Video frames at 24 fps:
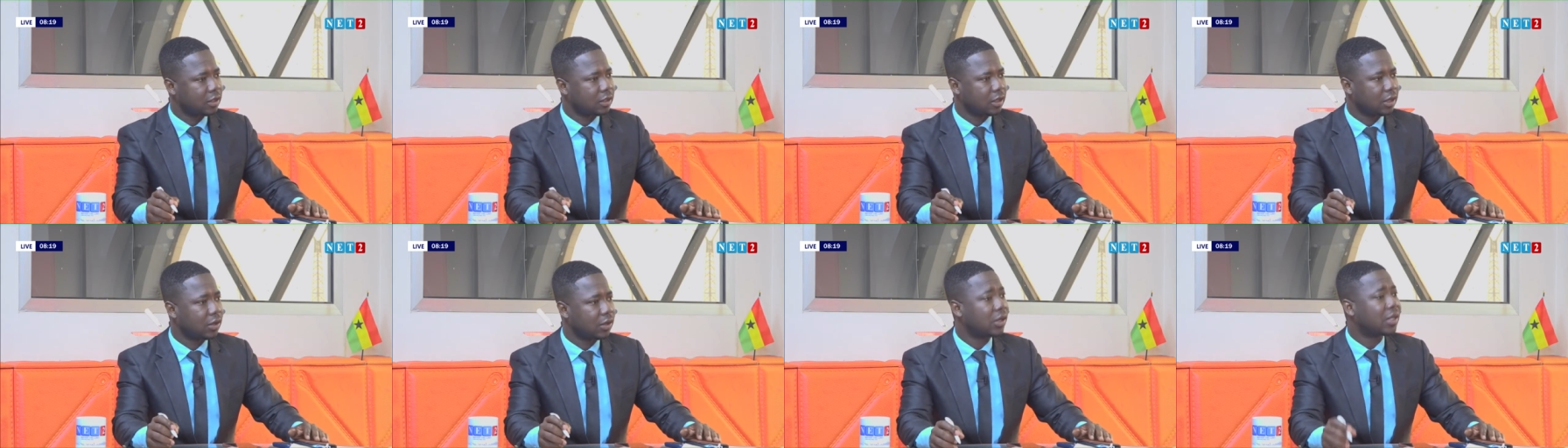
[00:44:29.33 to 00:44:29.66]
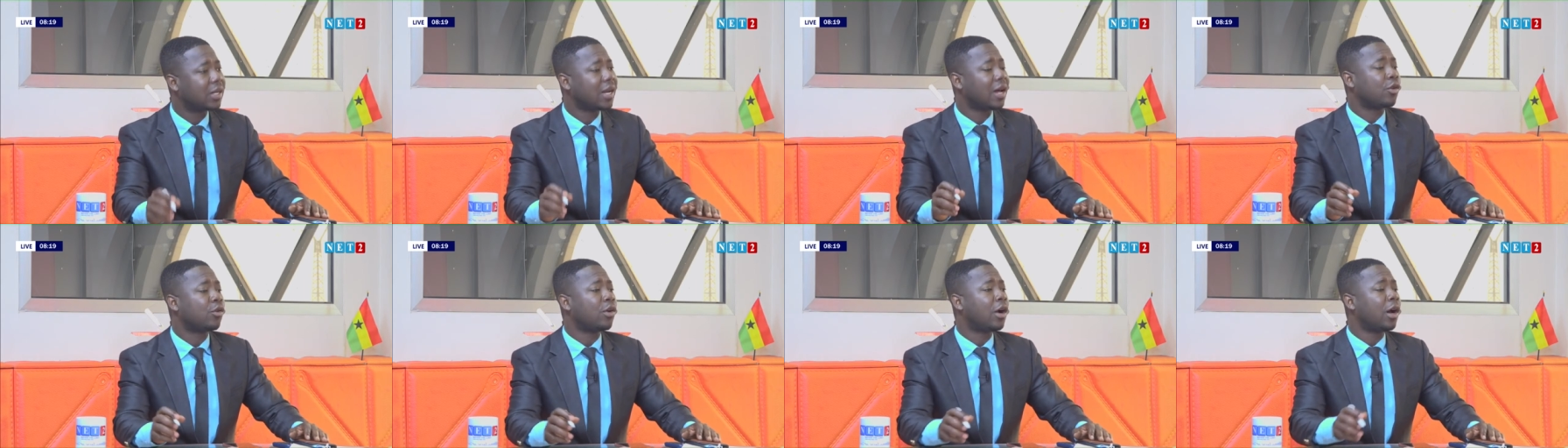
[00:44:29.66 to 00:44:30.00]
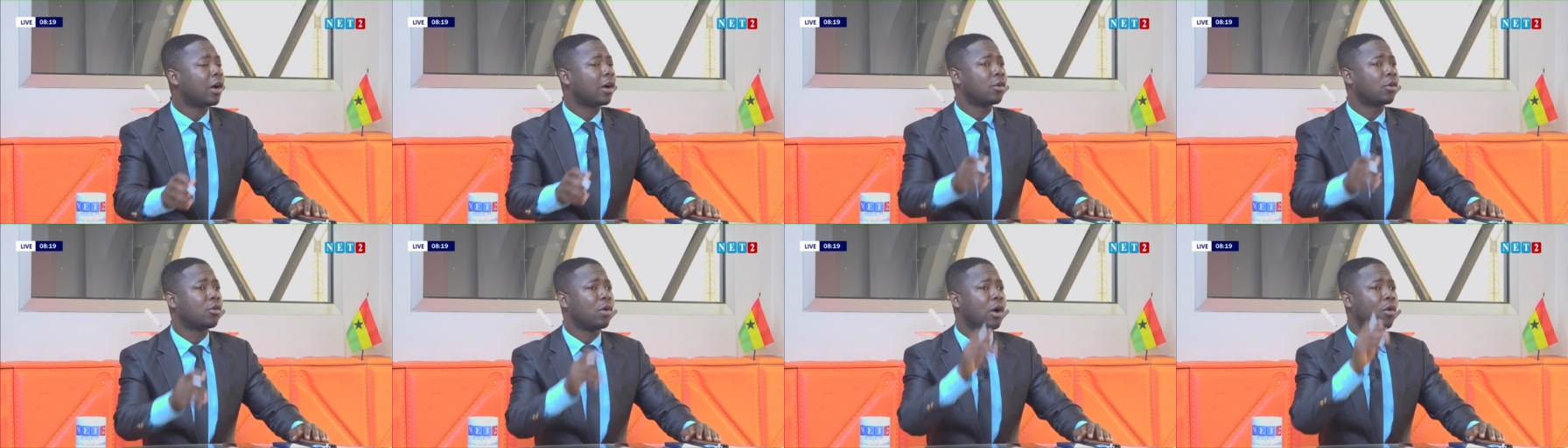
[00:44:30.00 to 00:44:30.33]
Greater cry,
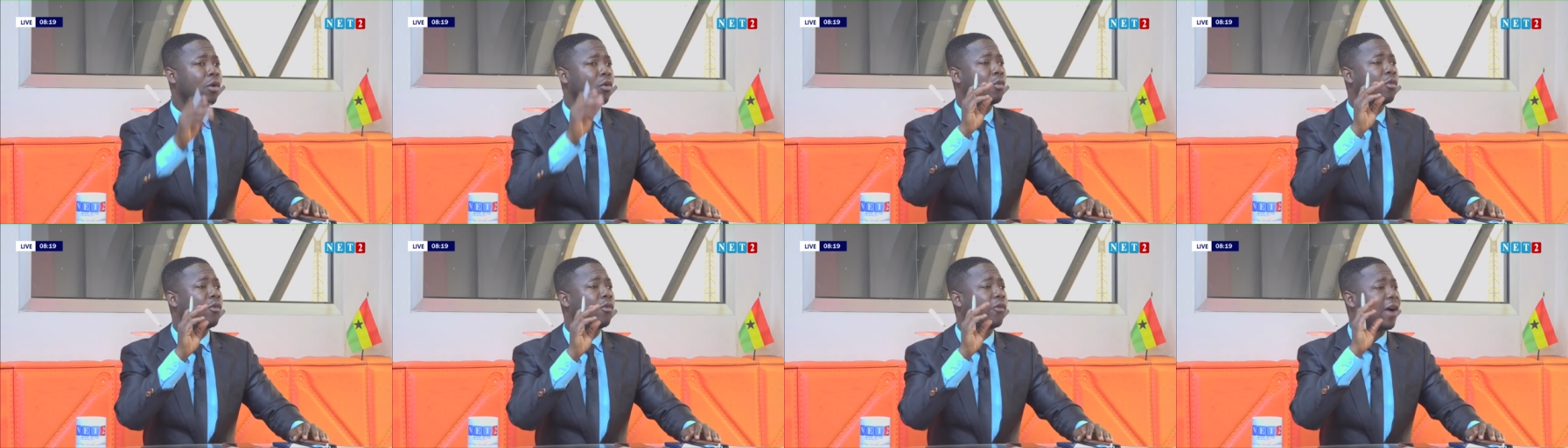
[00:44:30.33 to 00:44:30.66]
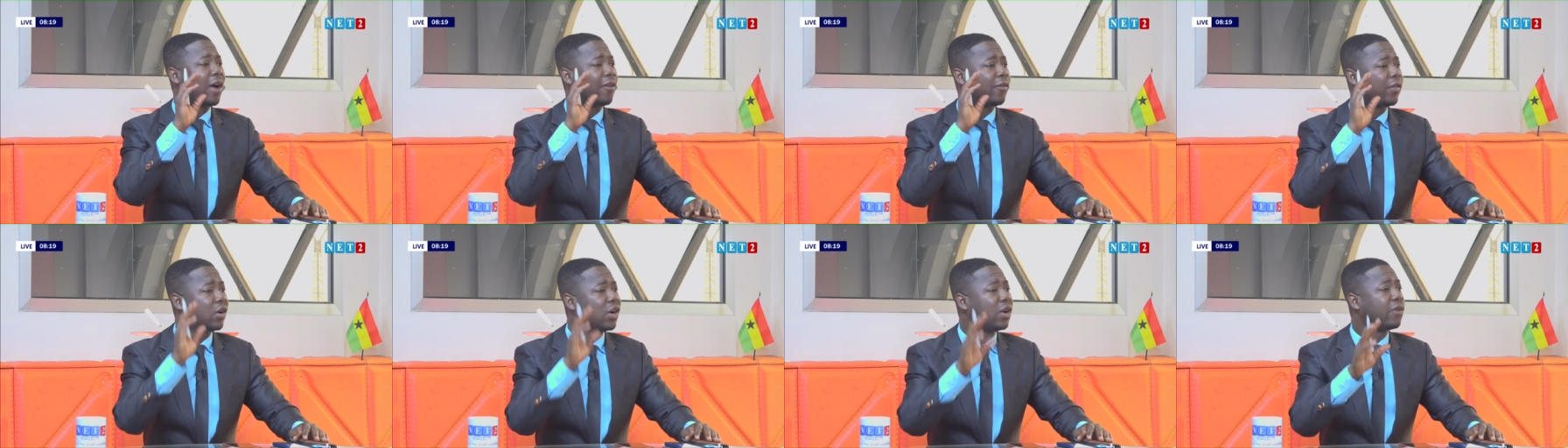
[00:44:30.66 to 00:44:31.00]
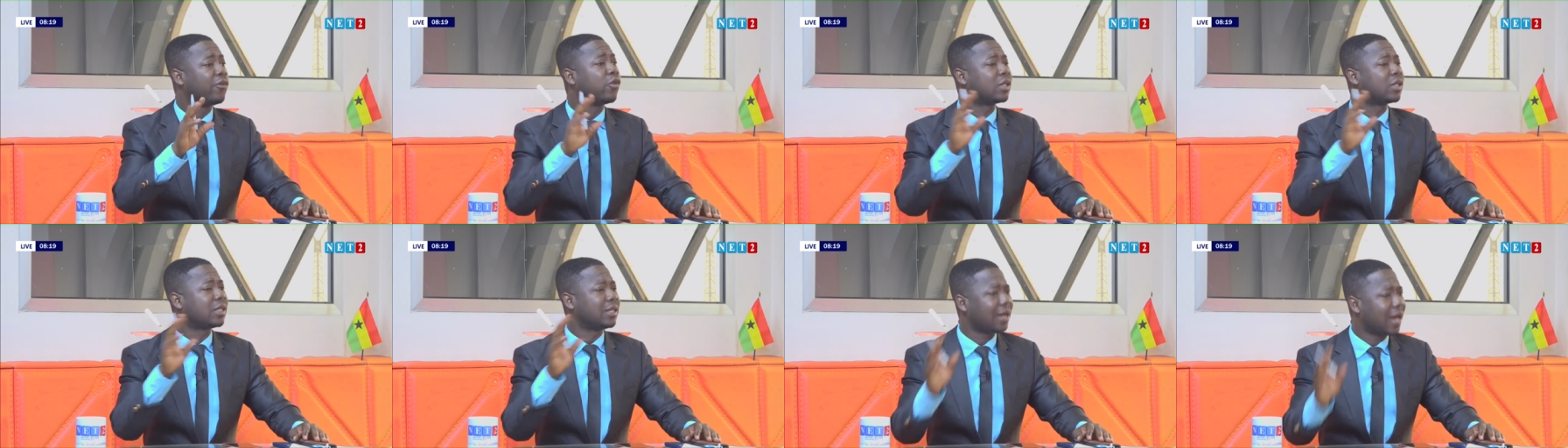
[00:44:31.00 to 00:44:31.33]

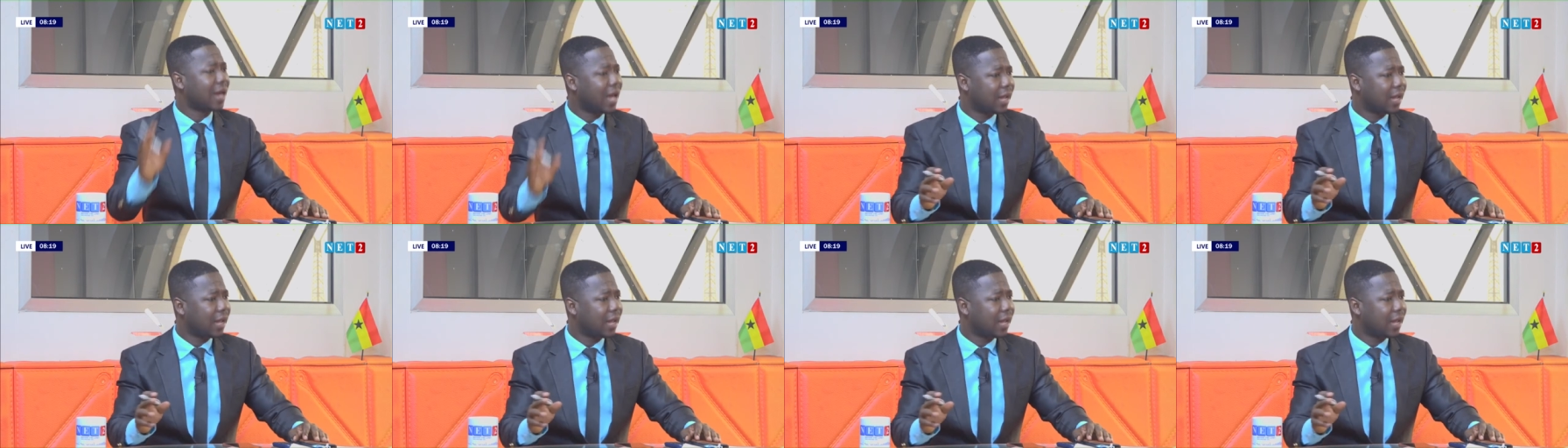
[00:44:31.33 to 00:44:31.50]
549.